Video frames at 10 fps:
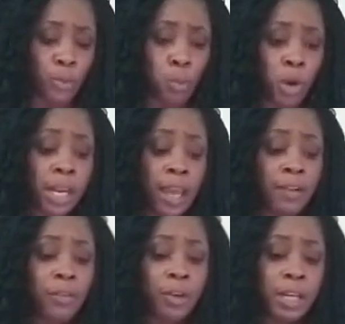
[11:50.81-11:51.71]

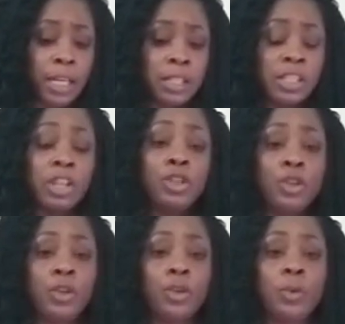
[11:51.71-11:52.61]
whatever it is that
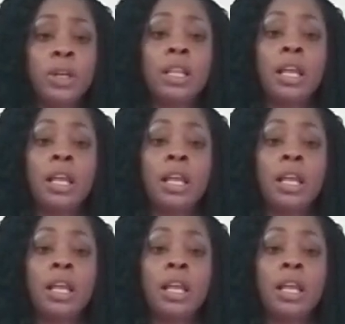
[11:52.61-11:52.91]
you're doing